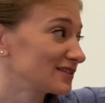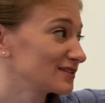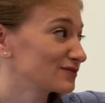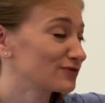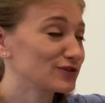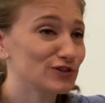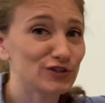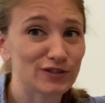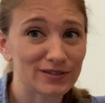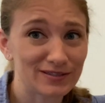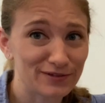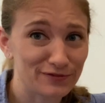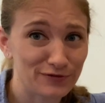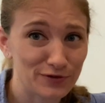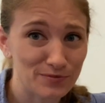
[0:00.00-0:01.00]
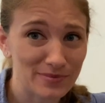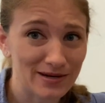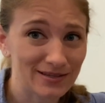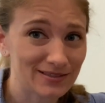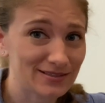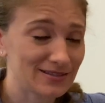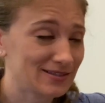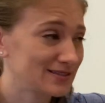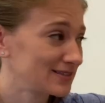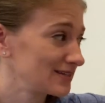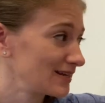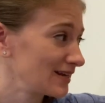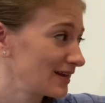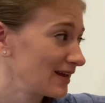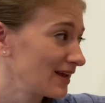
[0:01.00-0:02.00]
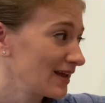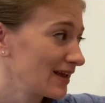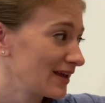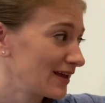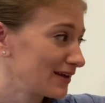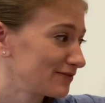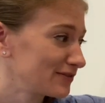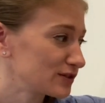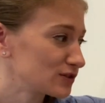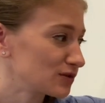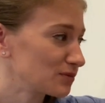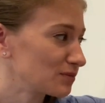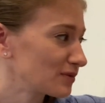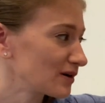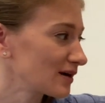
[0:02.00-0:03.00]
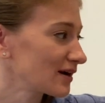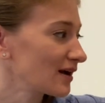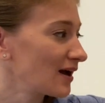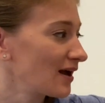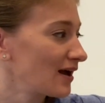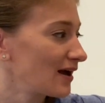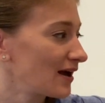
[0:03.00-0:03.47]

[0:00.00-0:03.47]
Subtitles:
this for just a few minutes to see if this will work.